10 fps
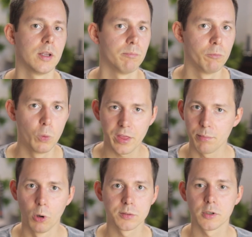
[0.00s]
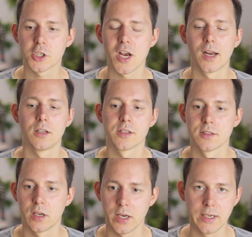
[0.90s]
with multiple channels
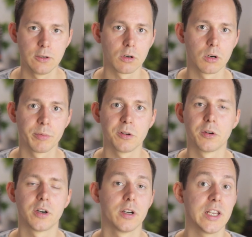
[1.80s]
in your computer,